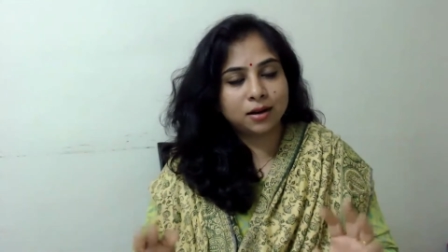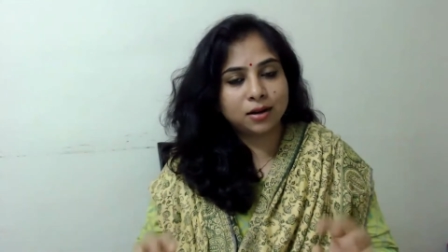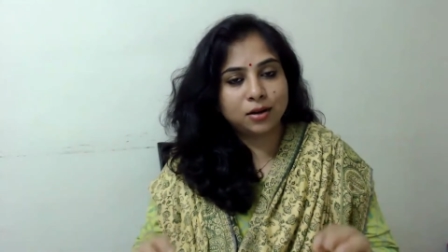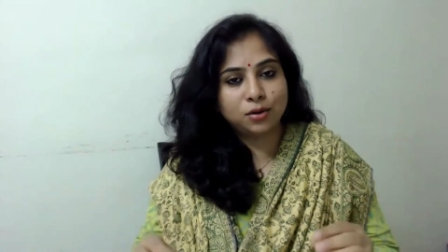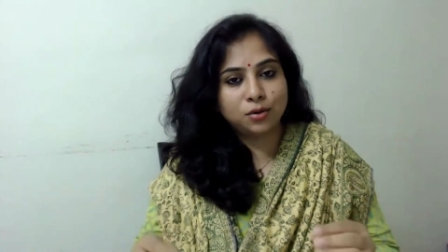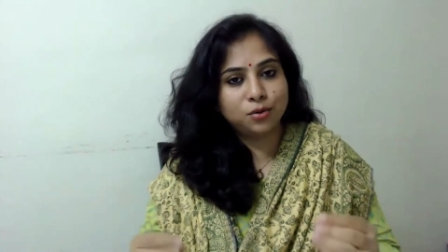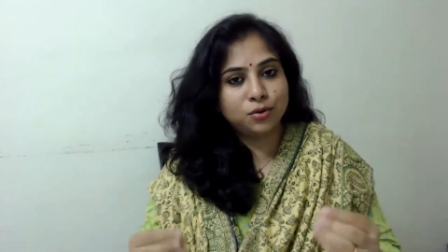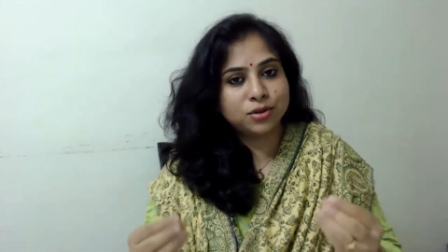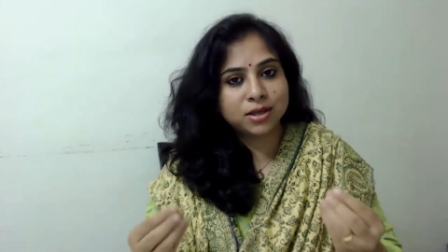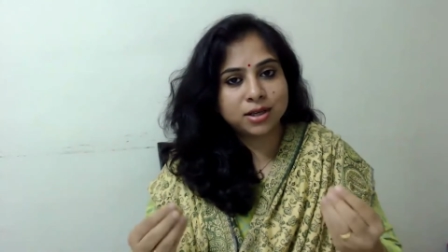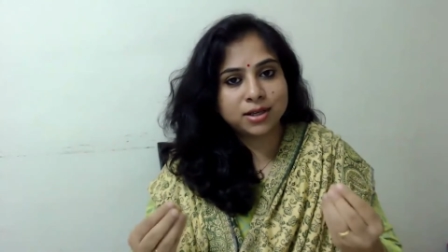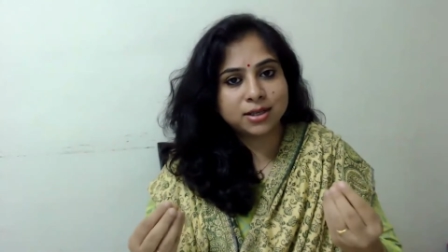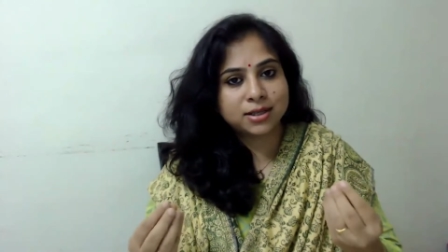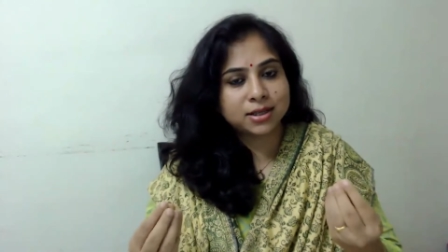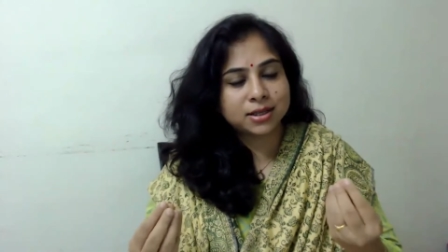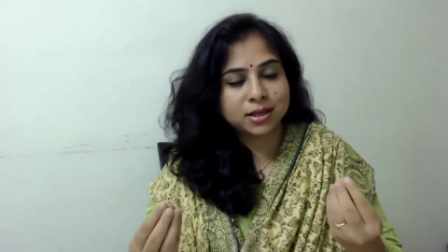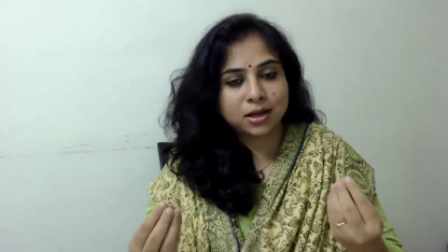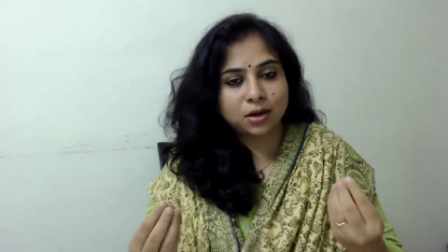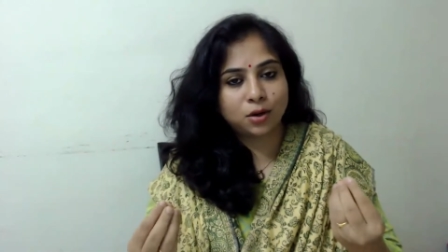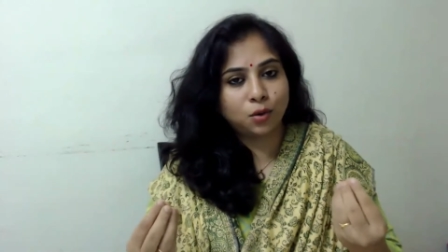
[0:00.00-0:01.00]
lose
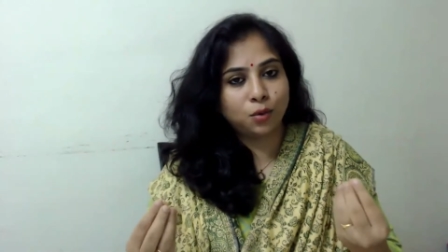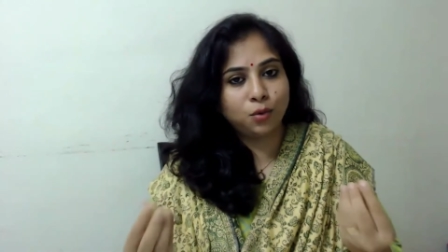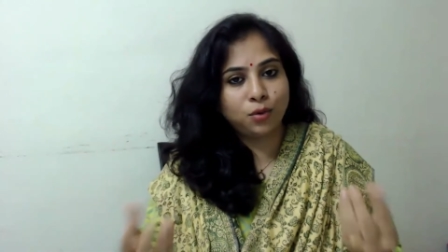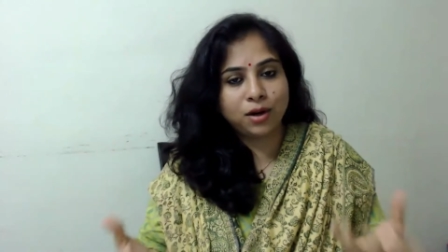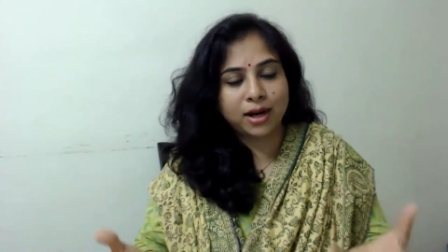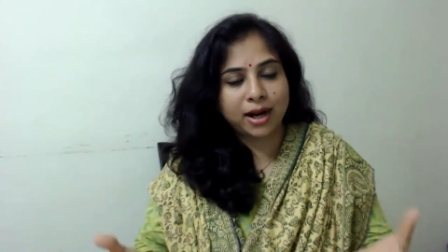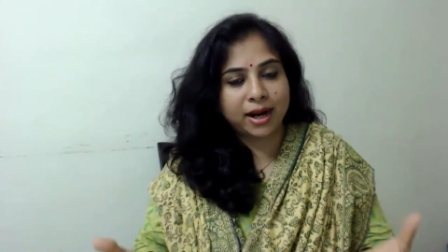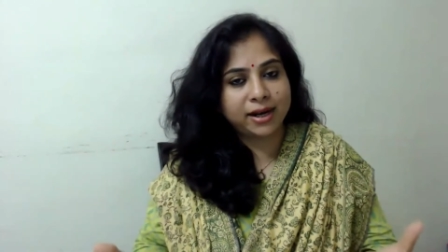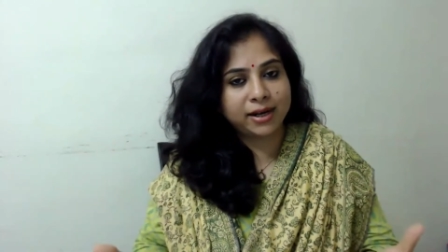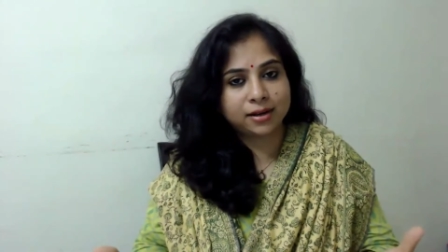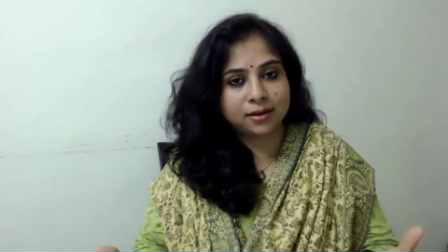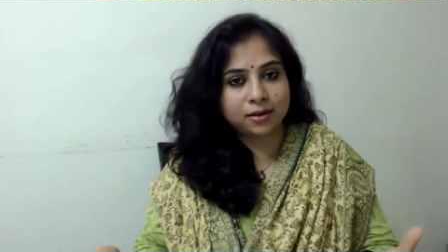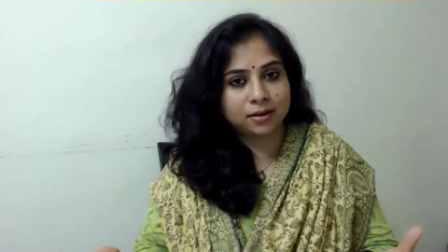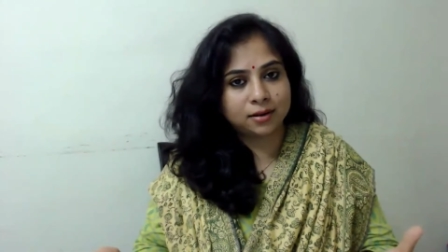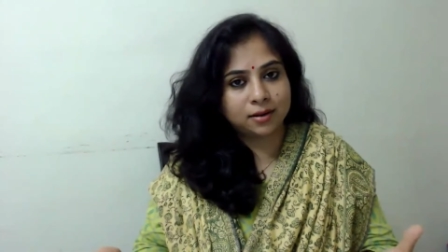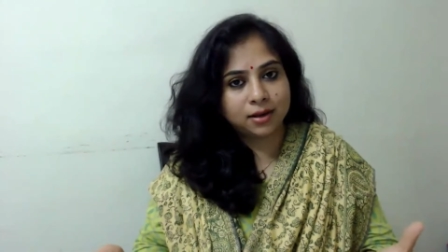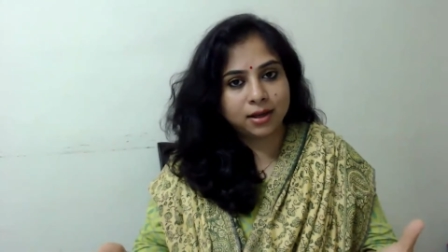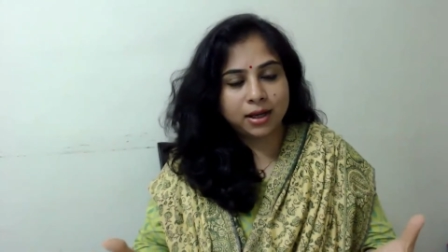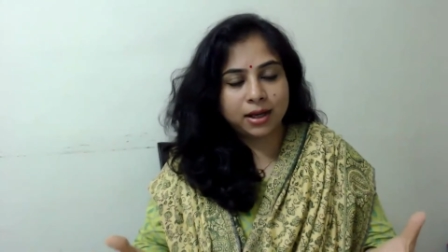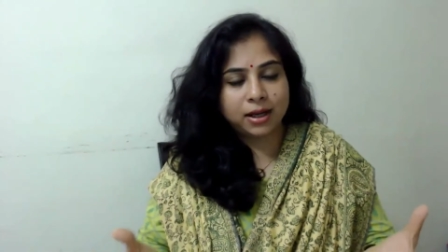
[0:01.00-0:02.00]
its own light
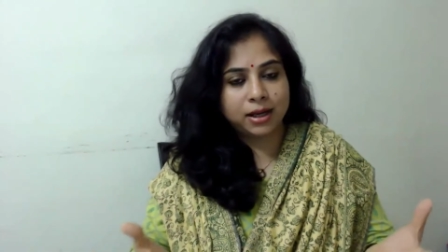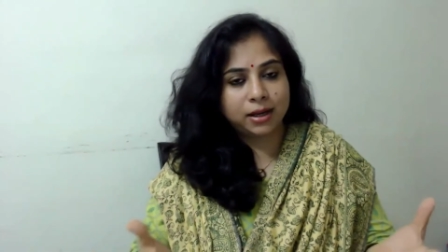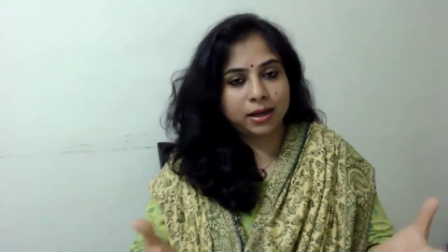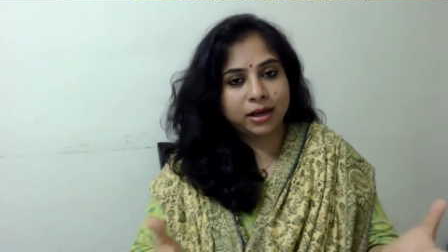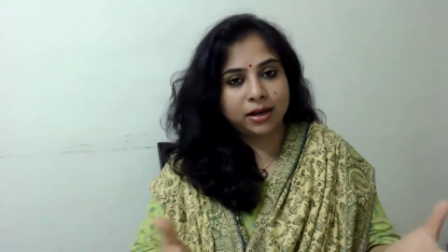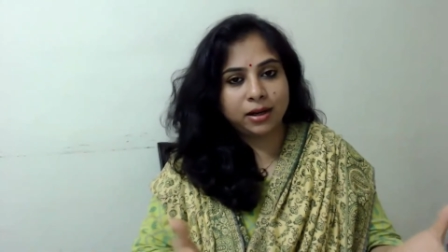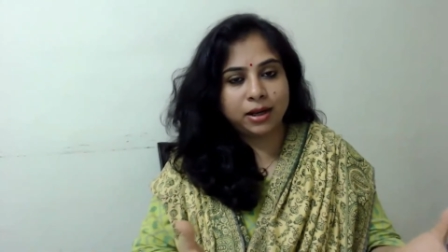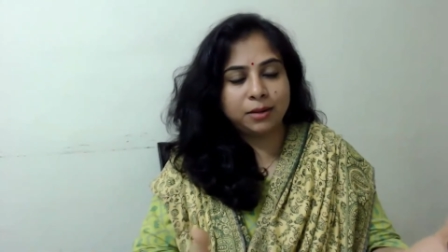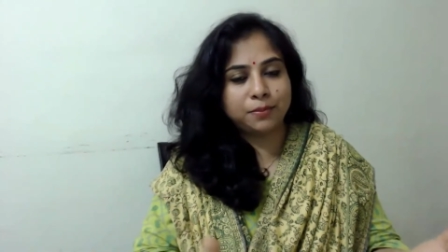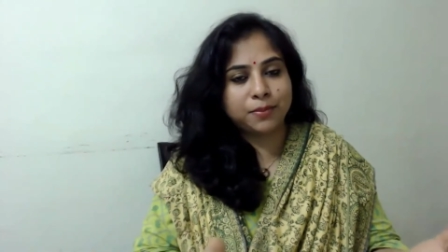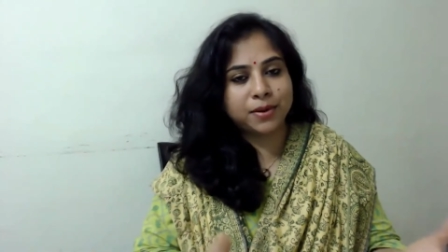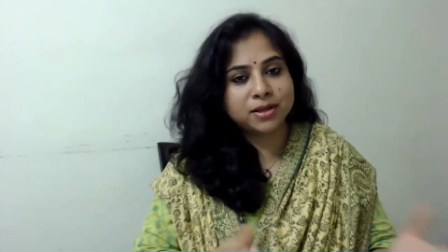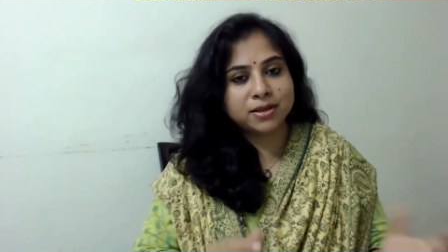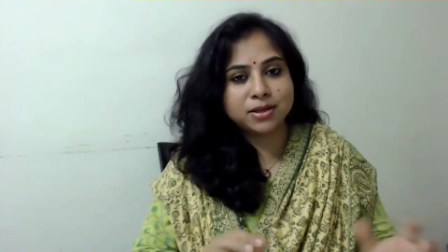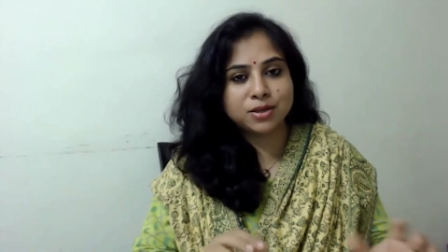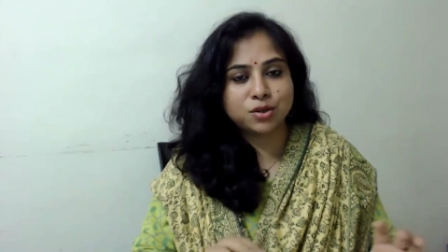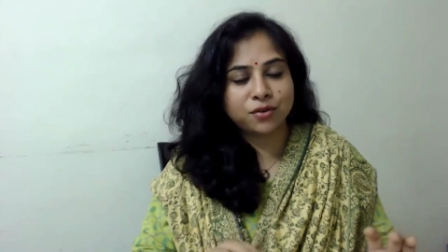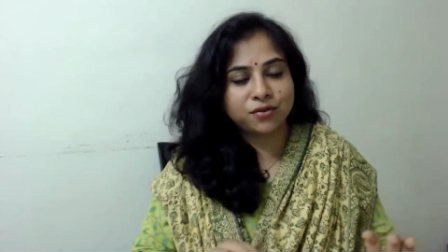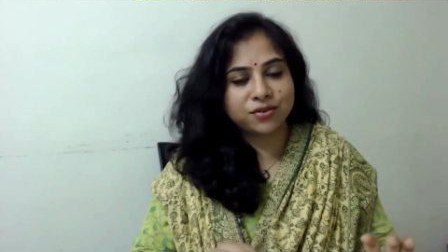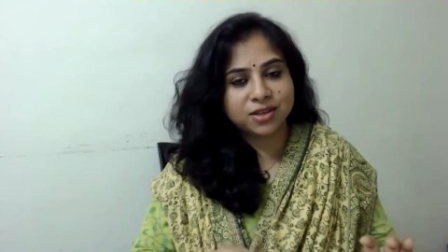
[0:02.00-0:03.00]
in
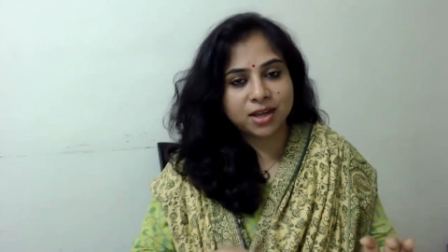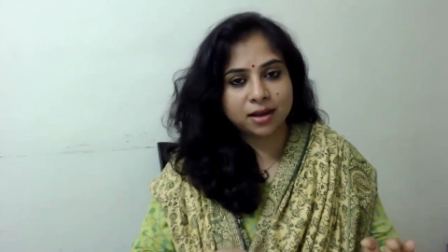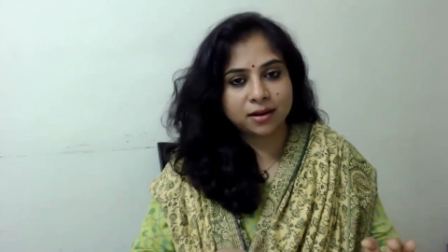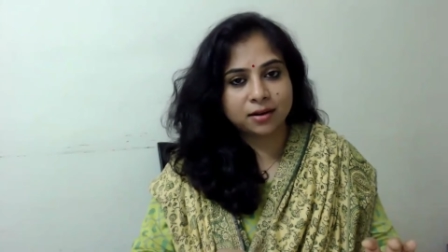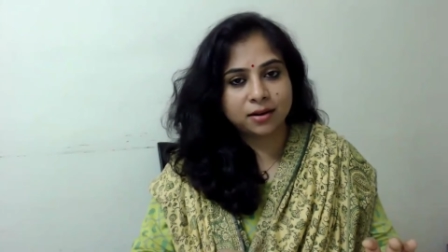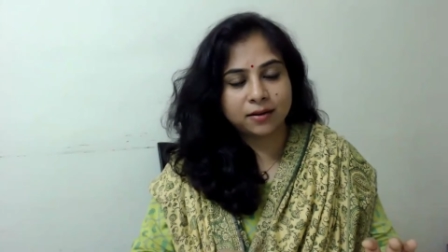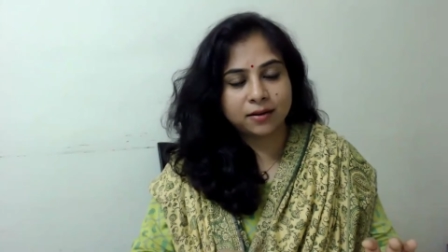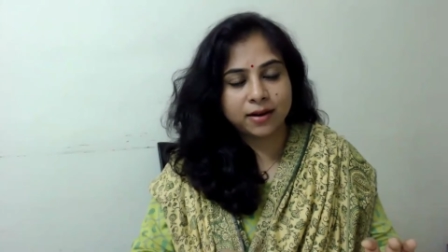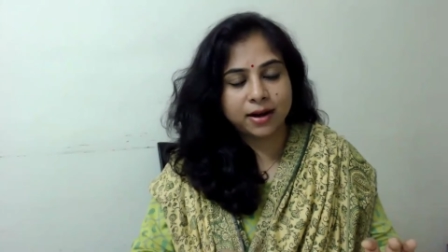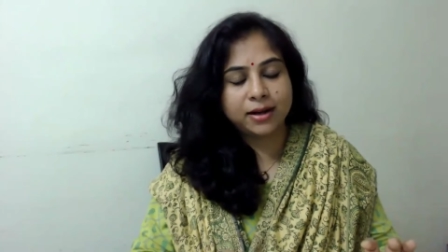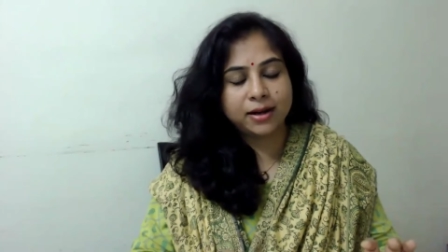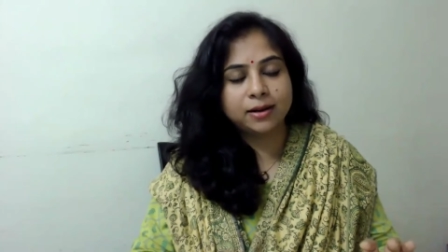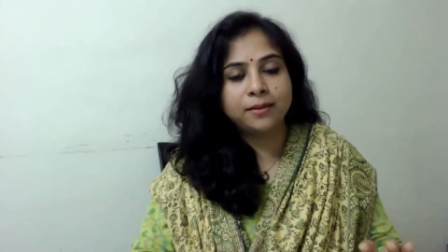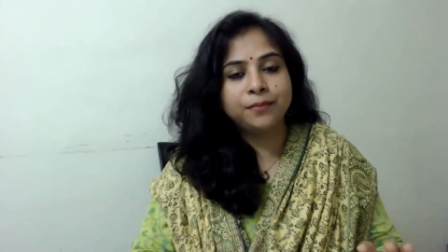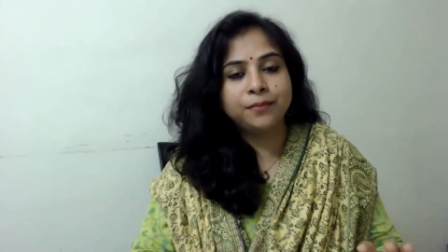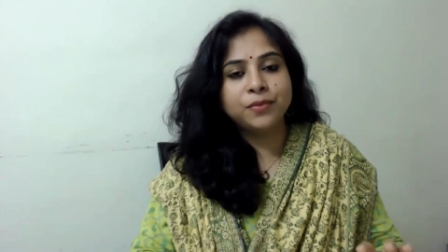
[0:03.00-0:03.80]
presence of sun, right?